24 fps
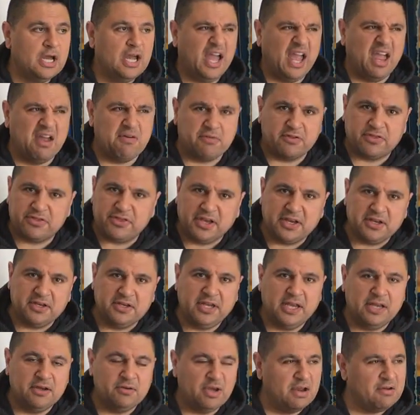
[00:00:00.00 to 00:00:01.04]
everything
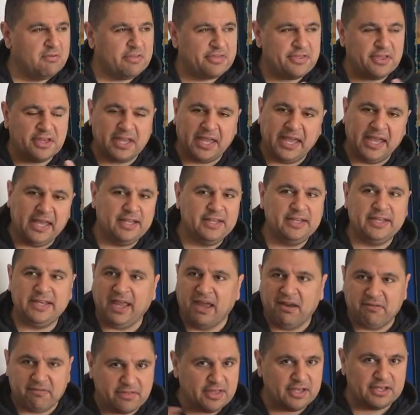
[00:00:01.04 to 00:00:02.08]
new, everything illy,
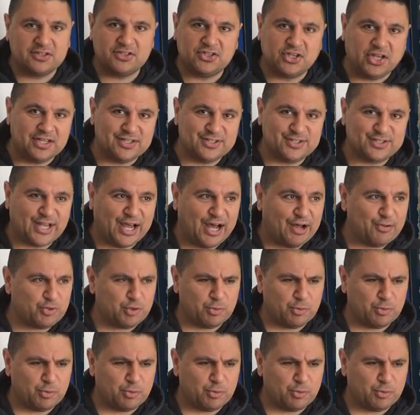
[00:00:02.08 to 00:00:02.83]
everything sells out,